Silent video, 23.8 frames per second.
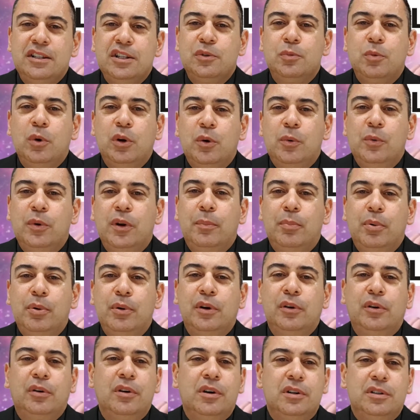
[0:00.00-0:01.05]
is what I want to put
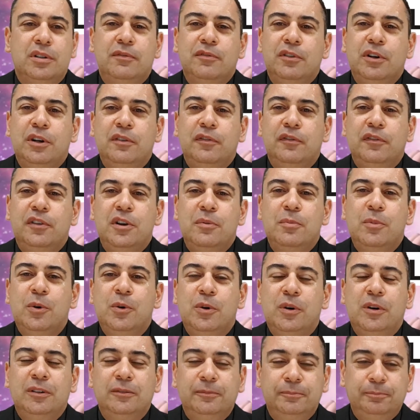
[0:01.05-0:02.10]
across. I've got a few
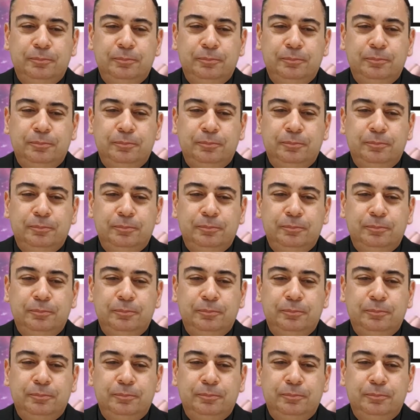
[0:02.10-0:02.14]
more